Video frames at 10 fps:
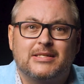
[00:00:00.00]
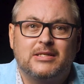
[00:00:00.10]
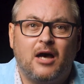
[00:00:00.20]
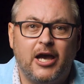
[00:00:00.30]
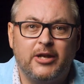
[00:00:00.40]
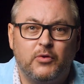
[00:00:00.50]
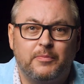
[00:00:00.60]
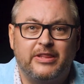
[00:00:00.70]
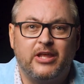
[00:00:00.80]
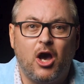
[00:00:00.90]
the 9 would
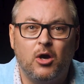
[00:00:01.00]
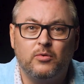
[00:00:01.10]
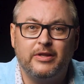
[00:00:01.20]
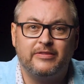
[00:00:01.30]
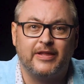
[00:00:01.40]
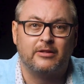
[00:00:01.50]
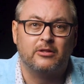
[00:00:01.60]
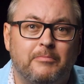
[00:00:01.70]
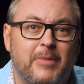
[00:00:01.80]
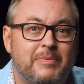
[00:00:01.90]
be the only thing
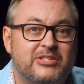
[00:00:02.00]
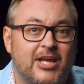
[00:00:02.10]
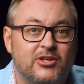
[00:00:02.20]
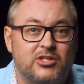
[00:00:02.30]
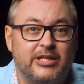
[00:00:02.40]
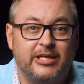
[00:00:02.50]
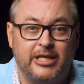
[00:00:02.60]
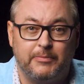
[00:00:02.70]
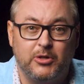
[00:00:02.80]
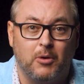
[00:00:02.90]
that may potentially
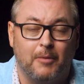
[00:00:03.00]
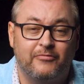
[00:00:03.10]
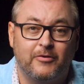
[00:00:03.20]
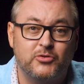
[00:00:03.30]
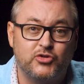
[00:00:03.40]
keep you up from